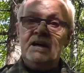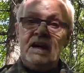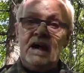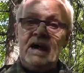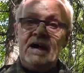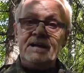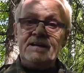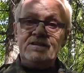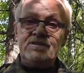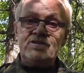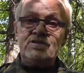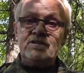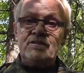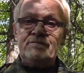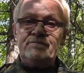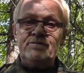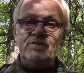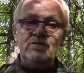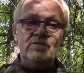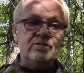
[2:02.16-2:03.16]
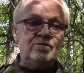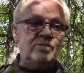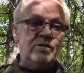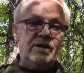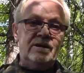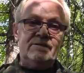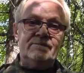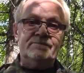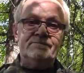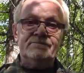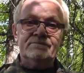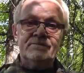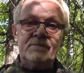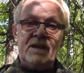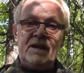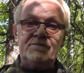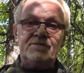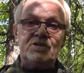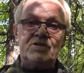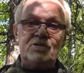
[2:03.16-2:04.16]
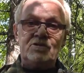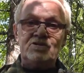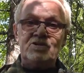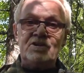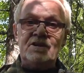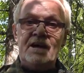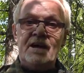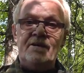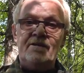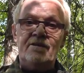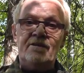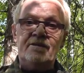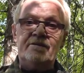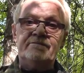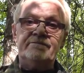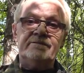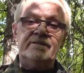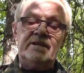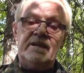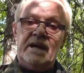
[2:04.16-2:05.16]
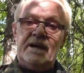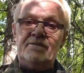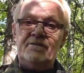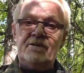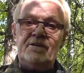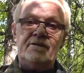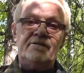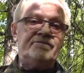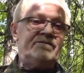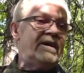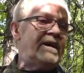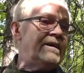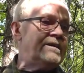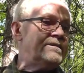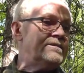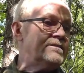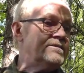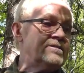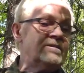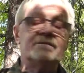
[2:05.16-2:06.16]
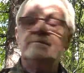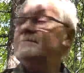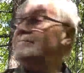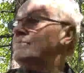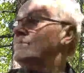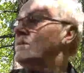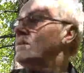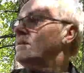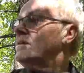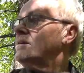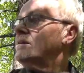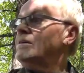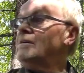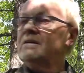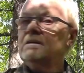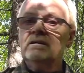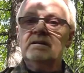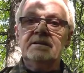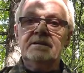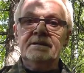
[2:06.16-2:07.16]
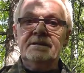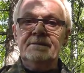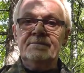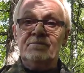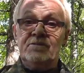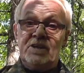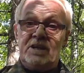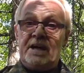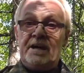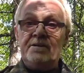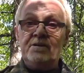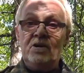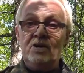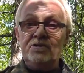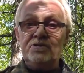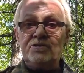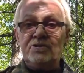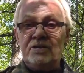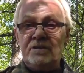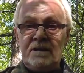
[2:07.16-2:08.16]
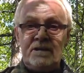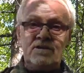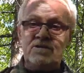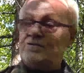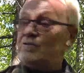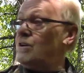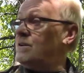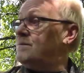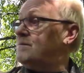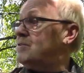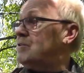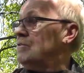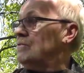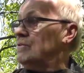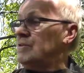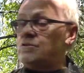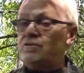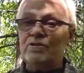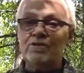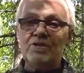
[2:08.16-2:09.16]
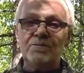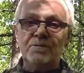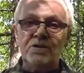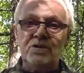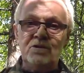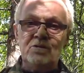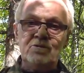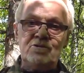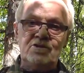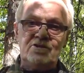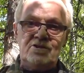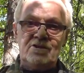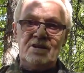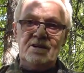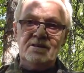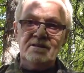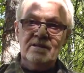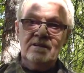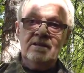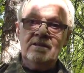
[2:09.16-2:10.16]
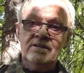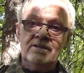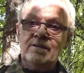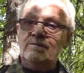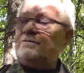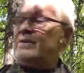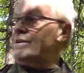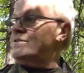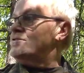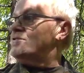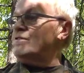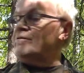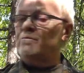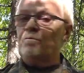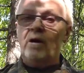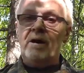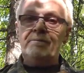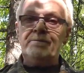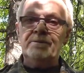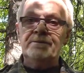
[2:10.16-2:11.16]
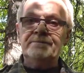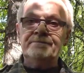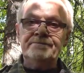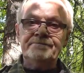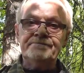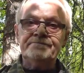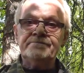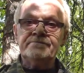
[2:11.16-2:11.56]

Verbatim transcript: ice if you uh, have to cross an area of, area of ice. Um, they can also in extreme conditions be used as a defensive weapon.